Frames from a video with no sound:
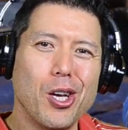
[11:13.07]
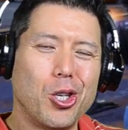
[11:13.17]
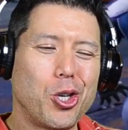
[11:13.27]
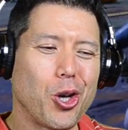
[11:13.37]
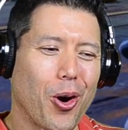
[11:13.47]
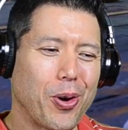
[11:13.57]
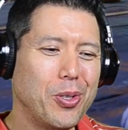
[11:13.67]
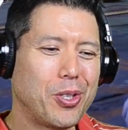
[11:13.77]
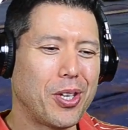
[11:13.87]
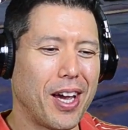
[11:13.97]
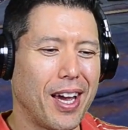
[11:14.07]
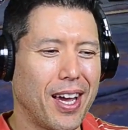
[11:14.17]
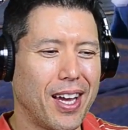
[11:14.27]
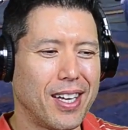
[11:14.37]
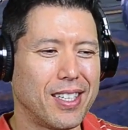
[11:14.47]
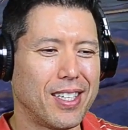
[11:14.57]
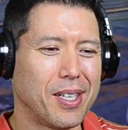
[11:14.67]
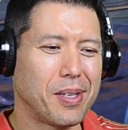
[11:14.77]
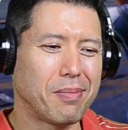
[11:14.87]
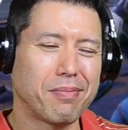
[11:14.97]
shards, and
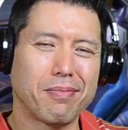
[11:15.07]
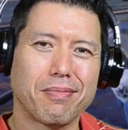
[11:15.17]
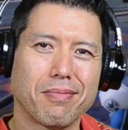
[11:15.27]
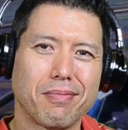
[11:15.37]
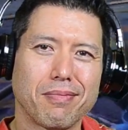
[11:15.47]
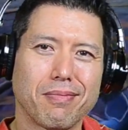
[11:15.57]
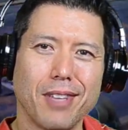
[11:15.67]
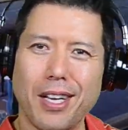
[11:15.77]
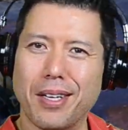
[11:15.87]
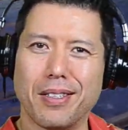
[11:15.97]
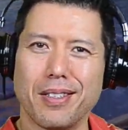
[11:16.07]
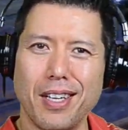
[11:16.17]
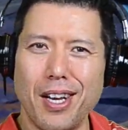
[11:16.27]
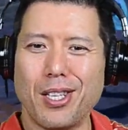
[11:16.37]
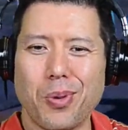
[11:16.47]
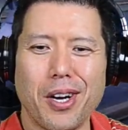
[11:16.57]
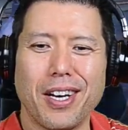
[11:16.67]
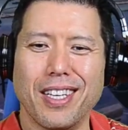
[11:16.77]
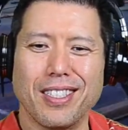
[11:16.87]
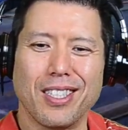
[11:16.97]
yeah, it is what it is.